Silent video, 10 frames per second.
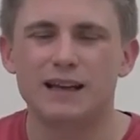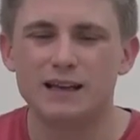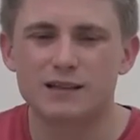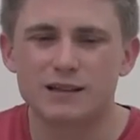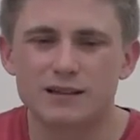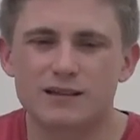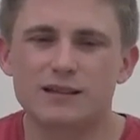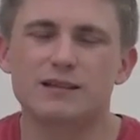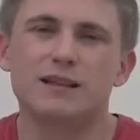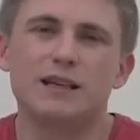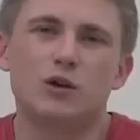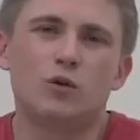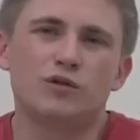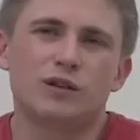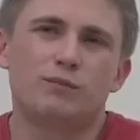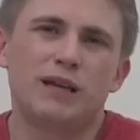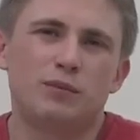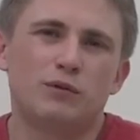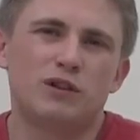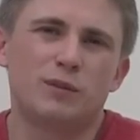is consistently causing
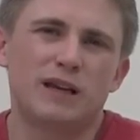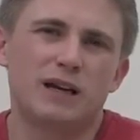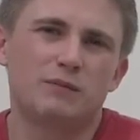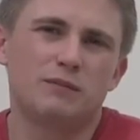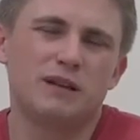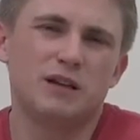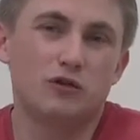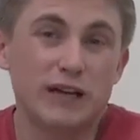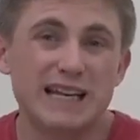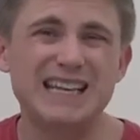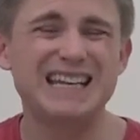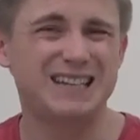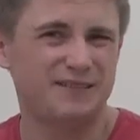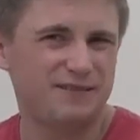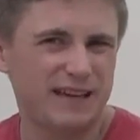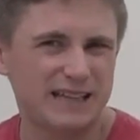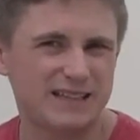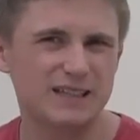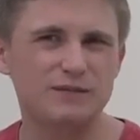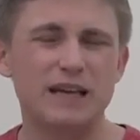people to become greedy,
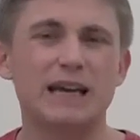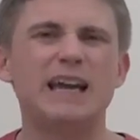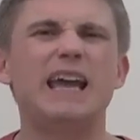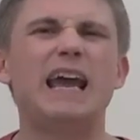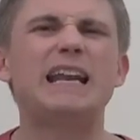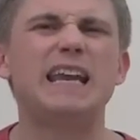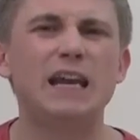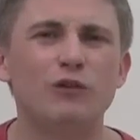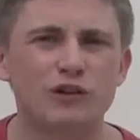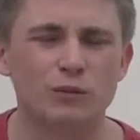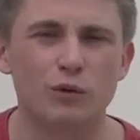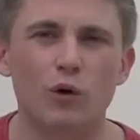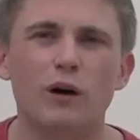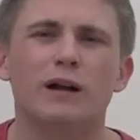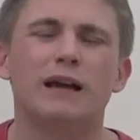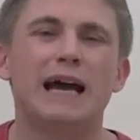defensive, and irritable.